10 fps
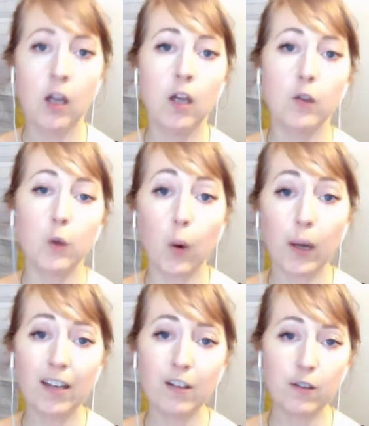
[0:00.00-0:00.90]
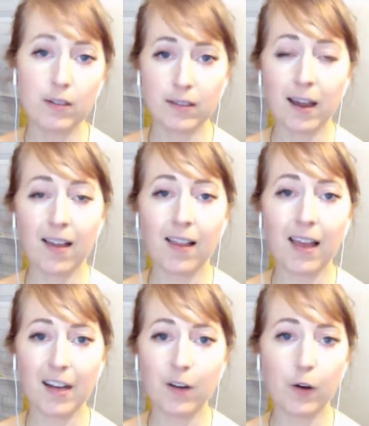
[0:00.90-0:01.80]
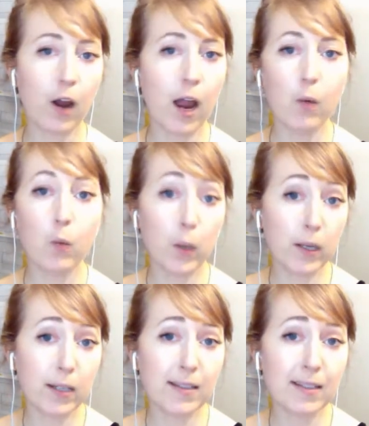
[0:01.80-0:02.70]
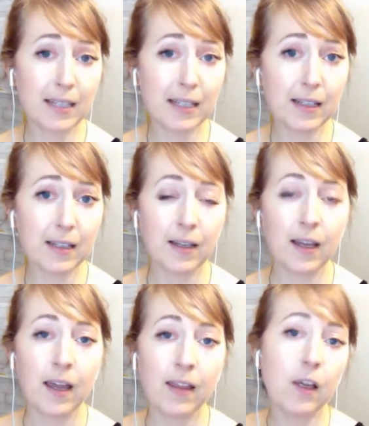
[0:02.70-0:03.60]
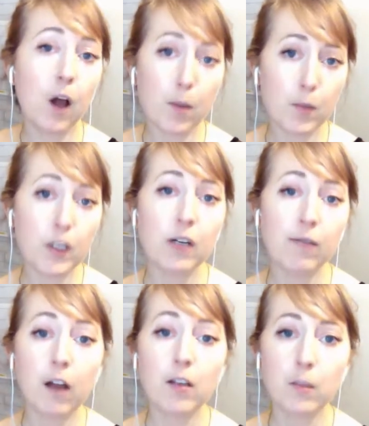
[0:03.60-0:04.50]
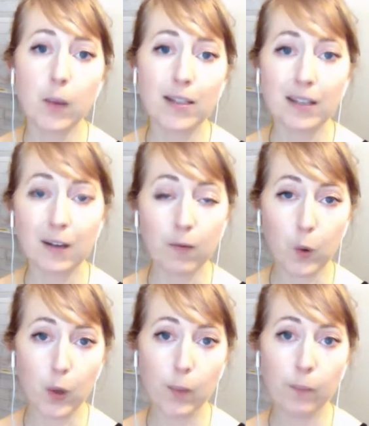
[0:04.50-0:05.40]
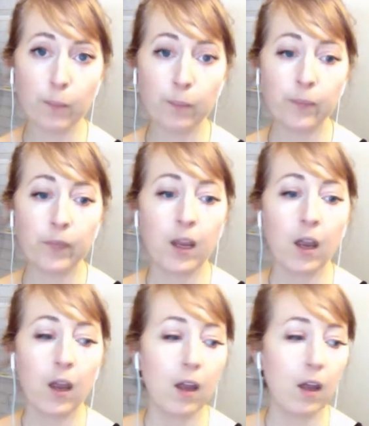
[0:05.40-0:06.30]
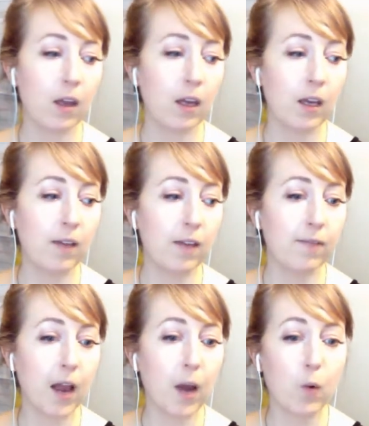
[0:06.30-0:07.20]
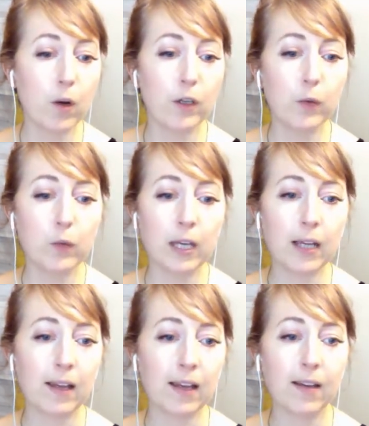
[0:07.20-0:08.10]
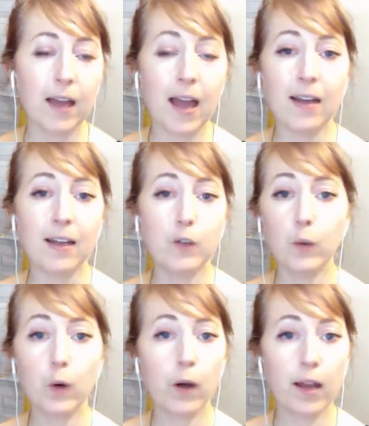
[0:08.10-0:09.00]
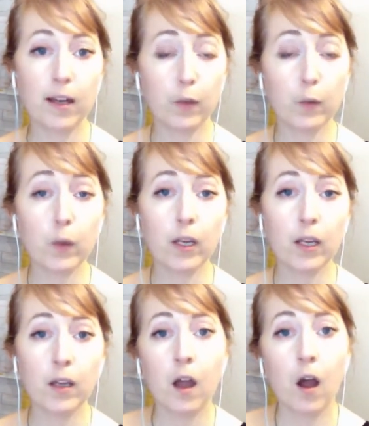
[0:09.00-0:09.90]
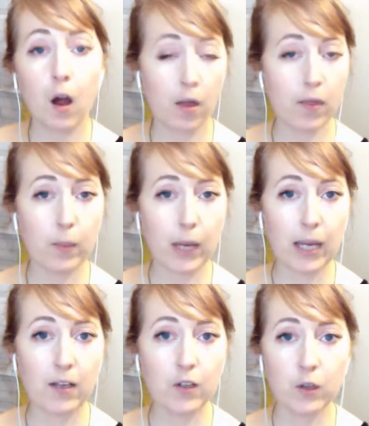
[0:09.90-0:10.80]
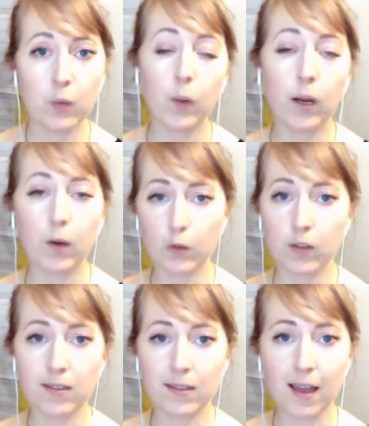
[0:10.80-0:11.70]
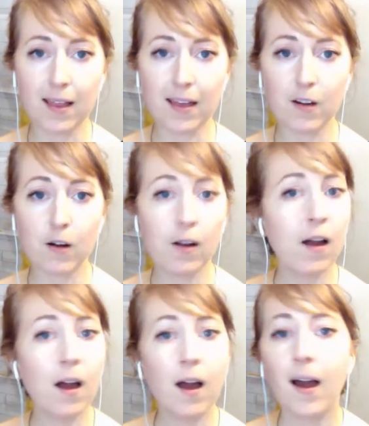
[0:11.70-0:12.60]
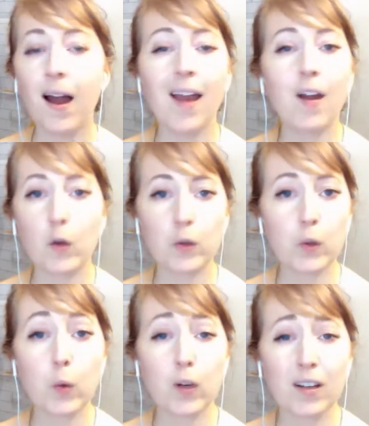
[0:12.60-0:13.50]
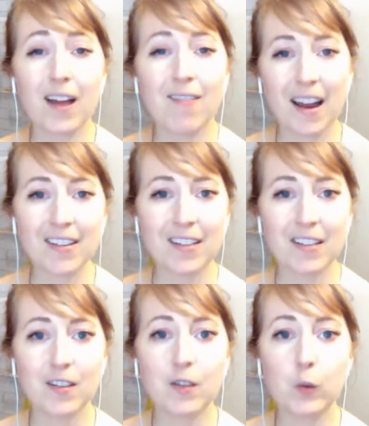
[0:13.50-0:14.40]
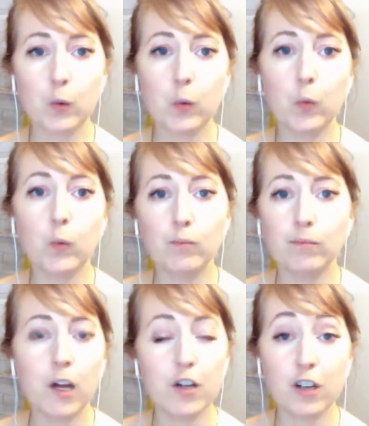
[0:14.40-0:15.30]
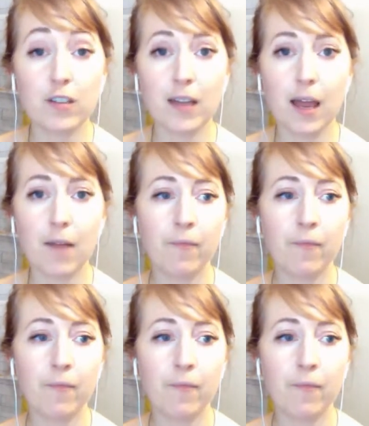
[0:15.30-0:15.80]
So going into the style editor, I wouldn't see the option of customizing a form. If I weren't using like a heading 2 or a heading 3 on the page, when I go to the style editor, I also wouldn't have access to adjust that.